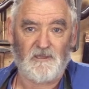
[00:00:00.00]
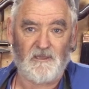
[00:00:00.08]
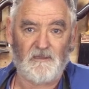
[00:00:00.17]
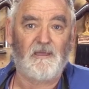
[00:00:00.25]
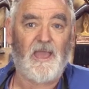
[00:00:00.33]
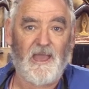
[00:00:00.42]

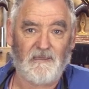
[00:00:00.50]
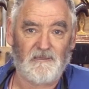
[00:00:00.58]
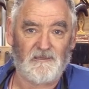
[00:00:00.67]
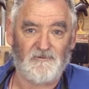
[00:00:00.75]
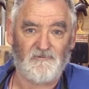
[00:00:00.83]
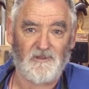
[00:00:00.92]
you how
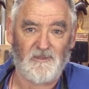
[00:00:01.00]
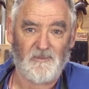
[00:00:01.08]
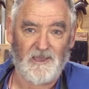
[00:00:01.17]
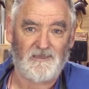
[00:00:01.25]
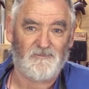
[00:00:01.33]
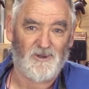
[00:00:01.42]
you can really
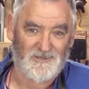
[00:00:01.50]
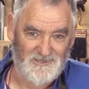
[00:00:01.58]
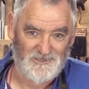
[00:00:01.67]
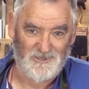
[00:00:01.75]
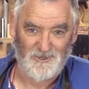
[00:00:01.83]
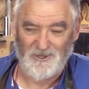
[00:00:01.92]
make your
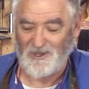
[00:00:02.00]
boxes look